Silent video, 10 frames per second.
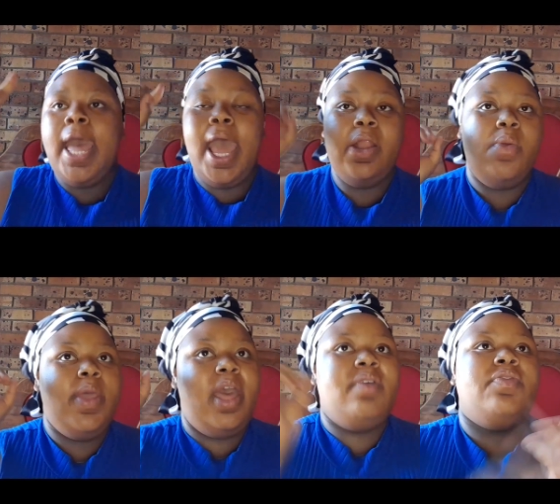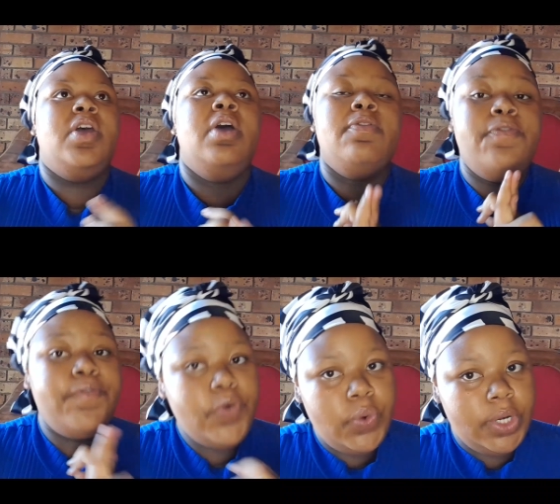and we have
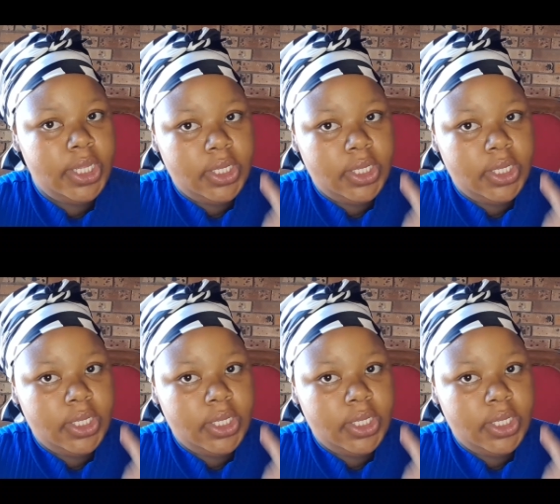fully